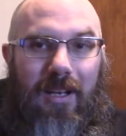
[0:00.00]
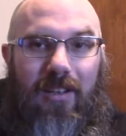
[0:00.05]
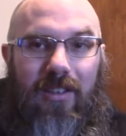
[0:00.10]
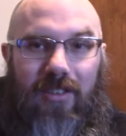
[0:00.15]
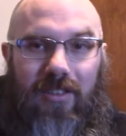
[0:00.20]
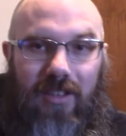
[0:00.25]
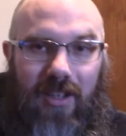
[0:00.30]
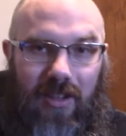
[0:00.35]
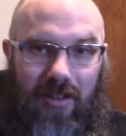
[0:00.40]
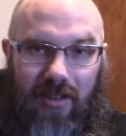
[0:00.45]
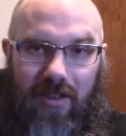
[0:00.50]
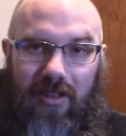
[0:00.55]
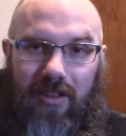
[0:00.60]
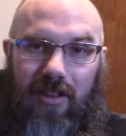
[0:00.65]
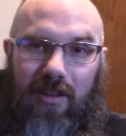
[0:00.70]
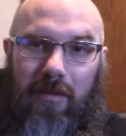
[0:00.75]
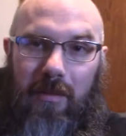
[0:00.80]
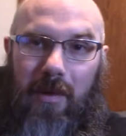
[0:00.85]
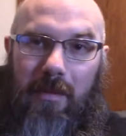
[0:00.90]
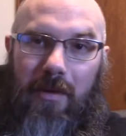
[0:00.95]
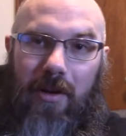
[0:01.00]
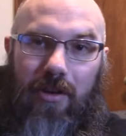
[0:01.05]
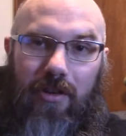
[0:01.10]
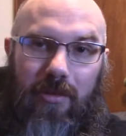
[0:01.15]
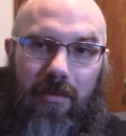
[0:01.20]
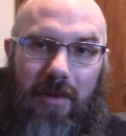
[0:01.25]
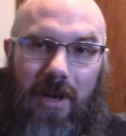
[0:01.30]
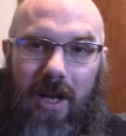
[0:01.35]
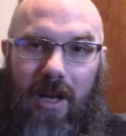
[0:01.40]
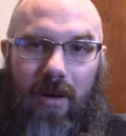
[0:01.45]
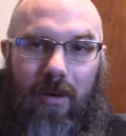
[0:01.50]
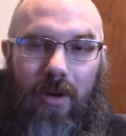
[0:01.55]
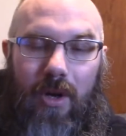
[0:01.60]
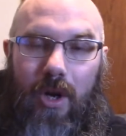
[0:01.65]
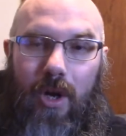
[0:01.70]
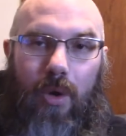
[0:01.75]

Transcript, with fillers: because yes, this is my bedroom now.